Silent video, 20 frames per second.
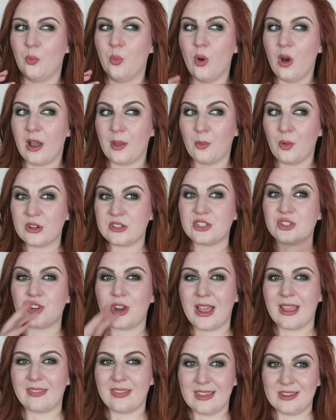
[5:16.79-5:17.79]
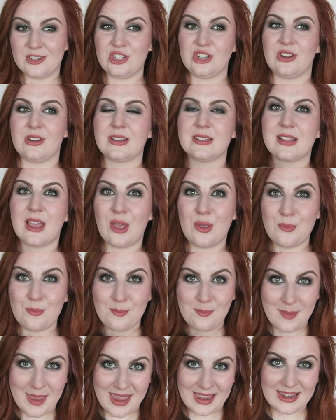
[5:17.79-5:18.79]
What I want to track this year is how
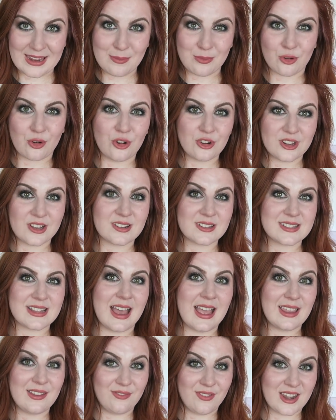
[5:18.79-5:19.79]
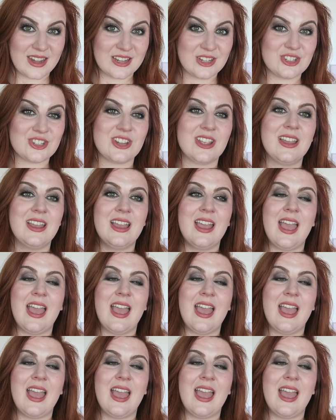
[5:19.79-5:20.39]
many products that I finish